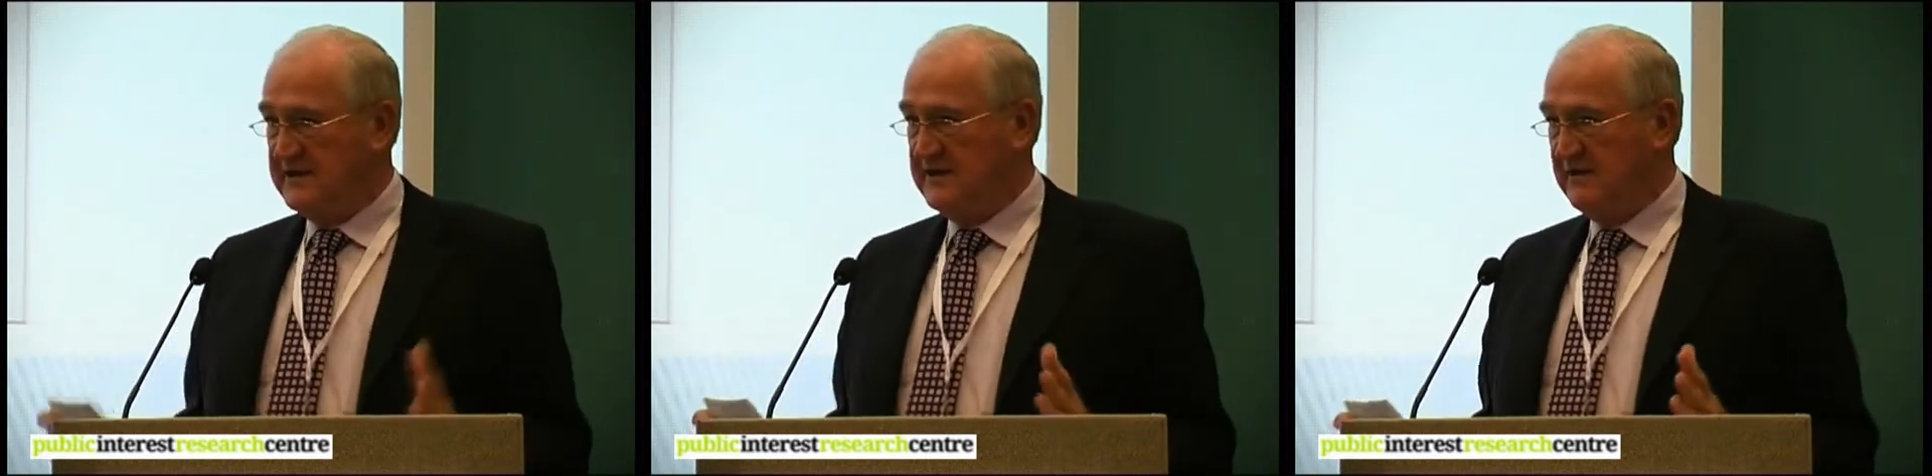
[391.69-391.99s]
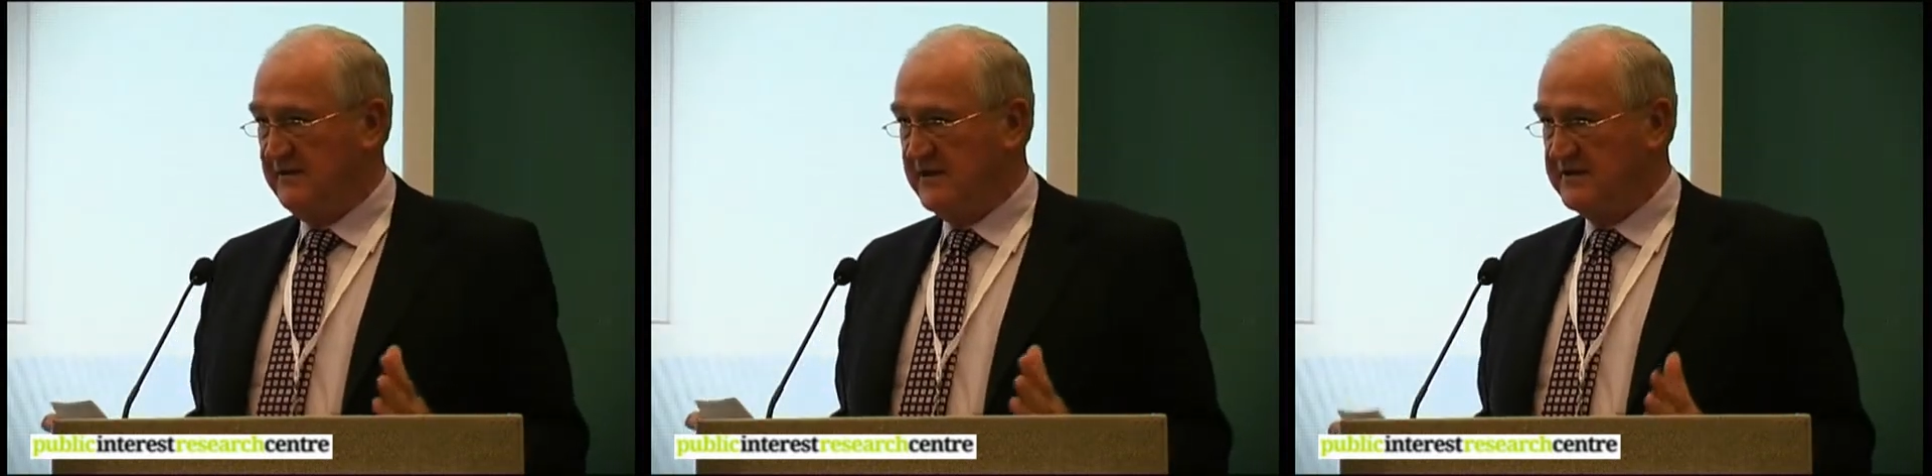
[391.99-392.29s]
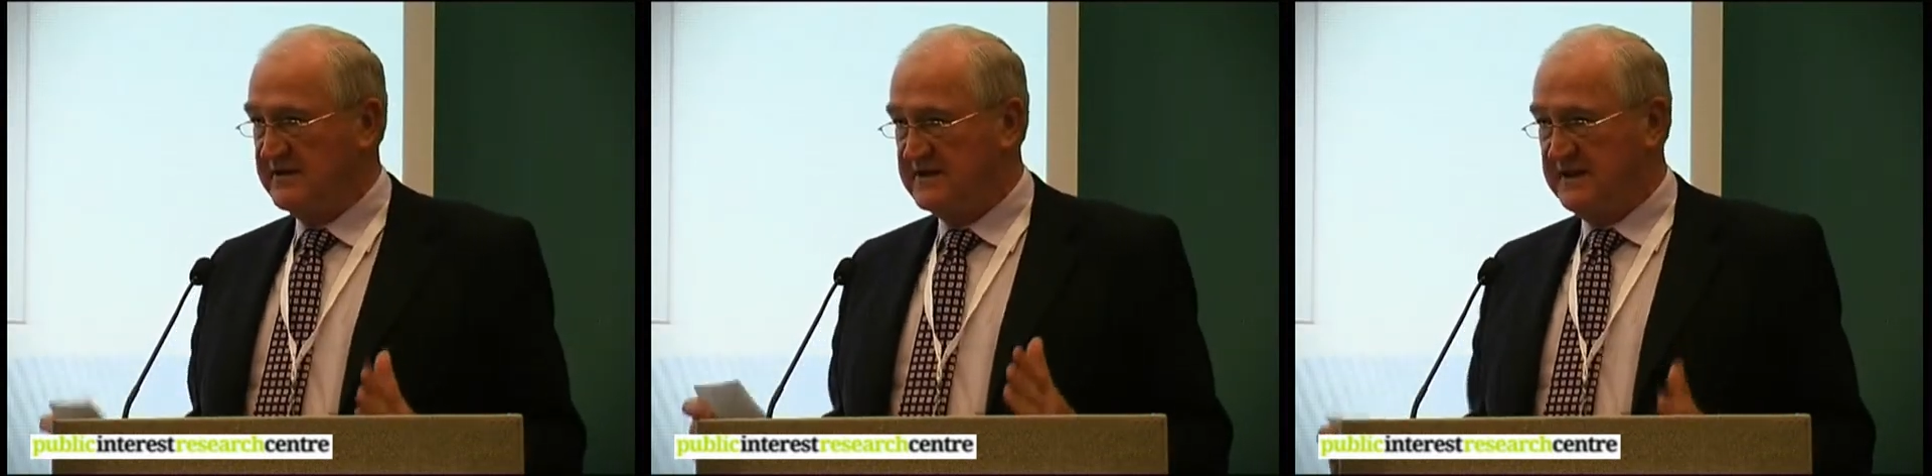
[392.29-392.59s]
City of
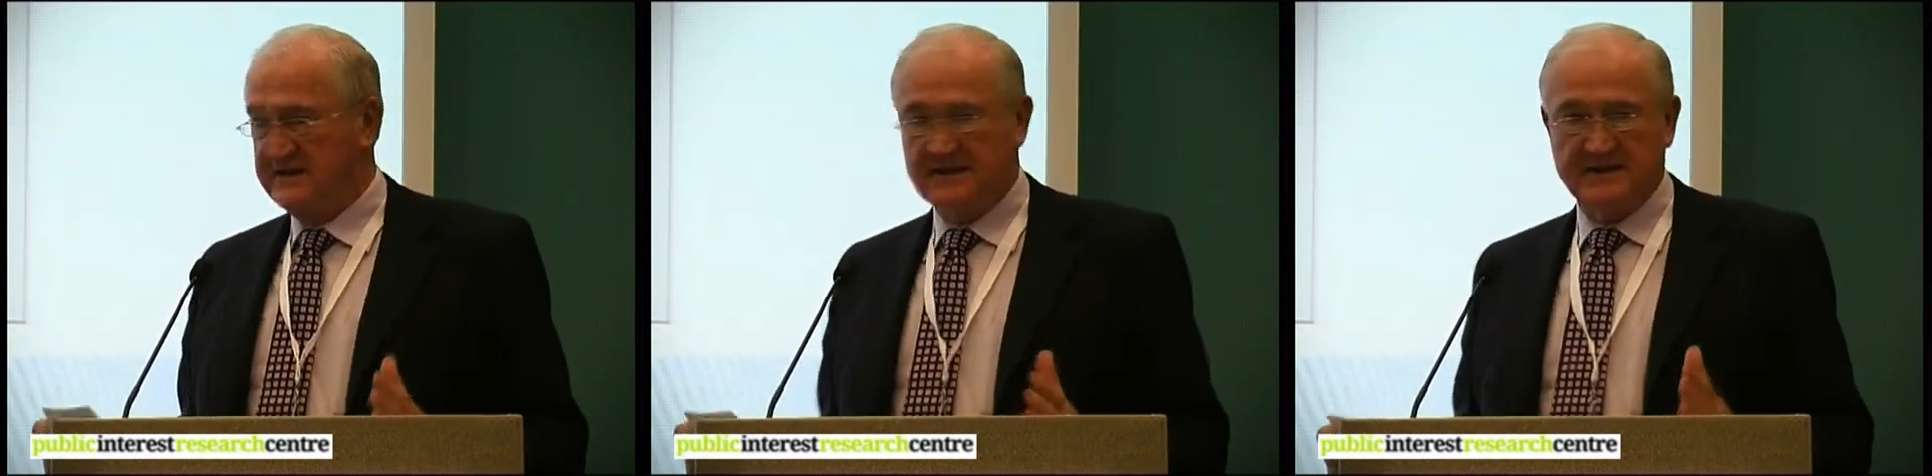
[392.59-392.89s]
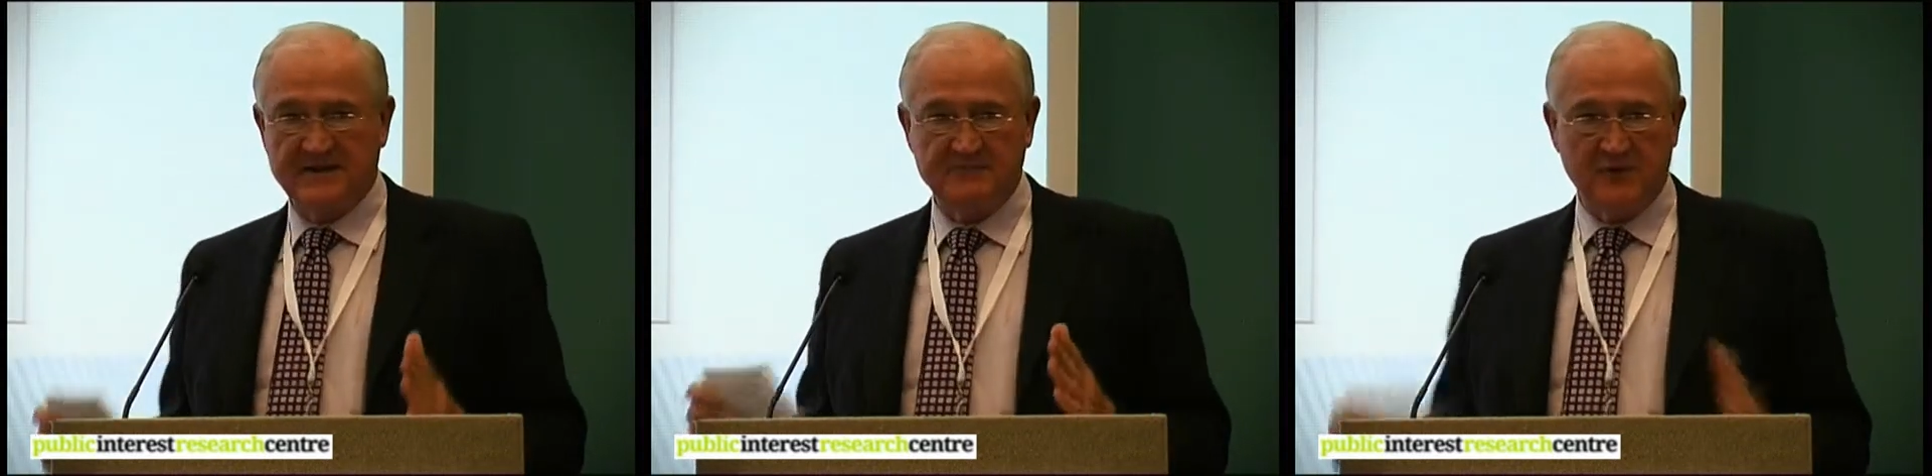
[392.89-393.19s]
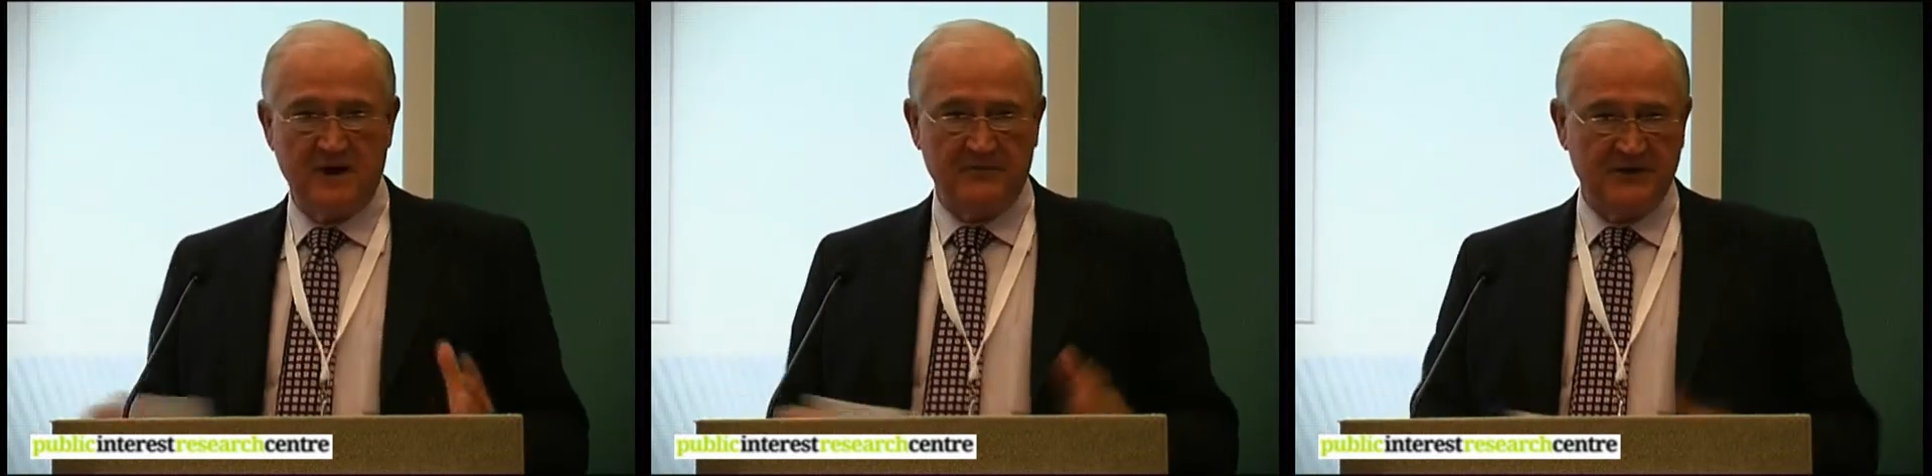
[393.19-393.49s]
London sees as
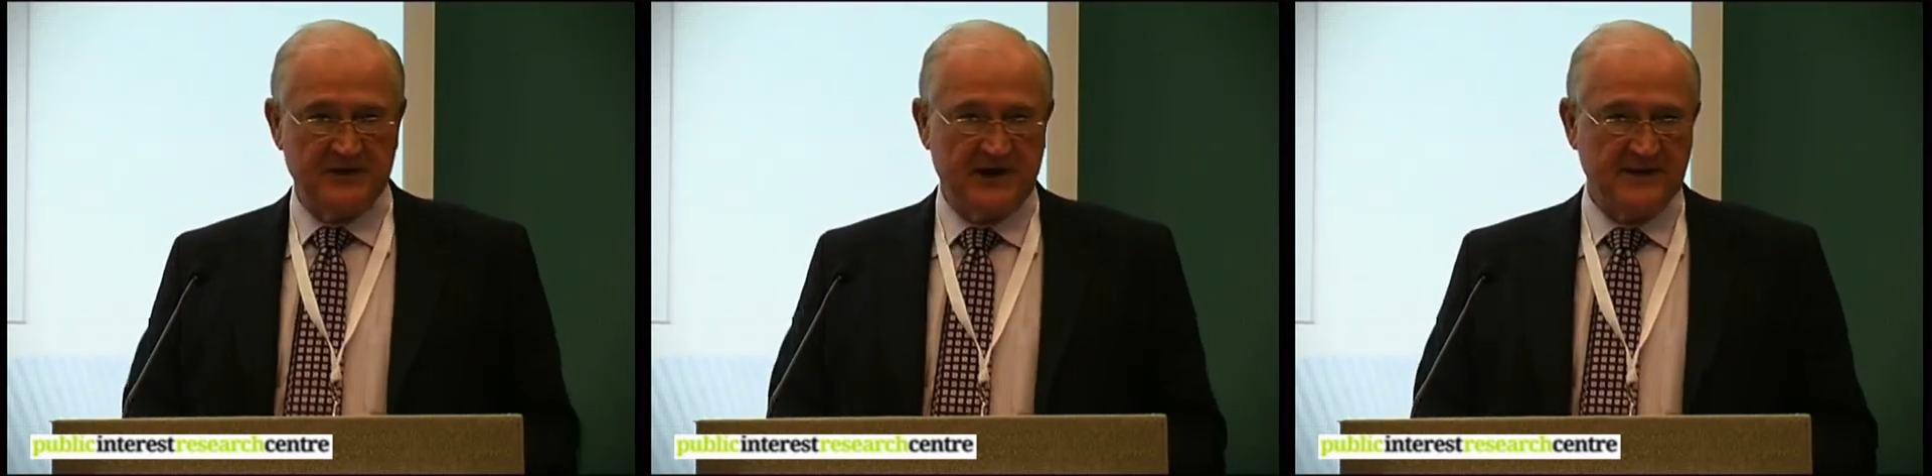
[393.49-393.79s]
its primary